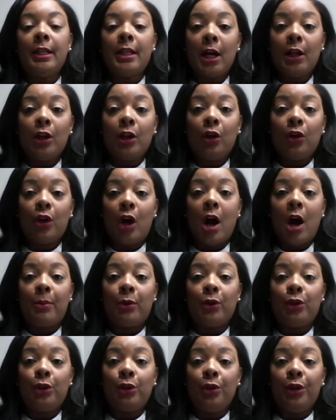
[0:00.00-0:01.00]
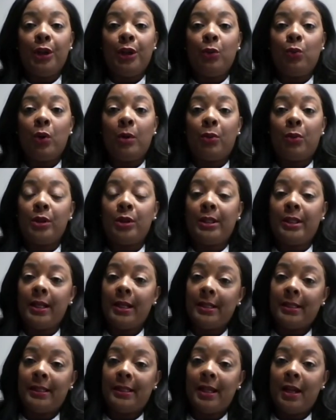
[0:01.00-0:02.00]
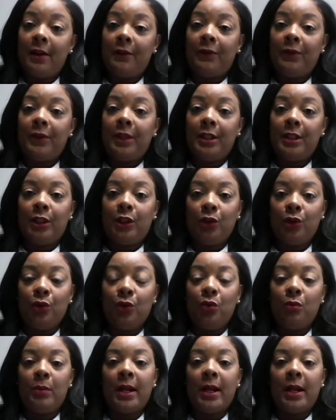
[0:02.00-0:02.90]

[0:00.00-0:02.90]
not know the opportunity would present itself this soon,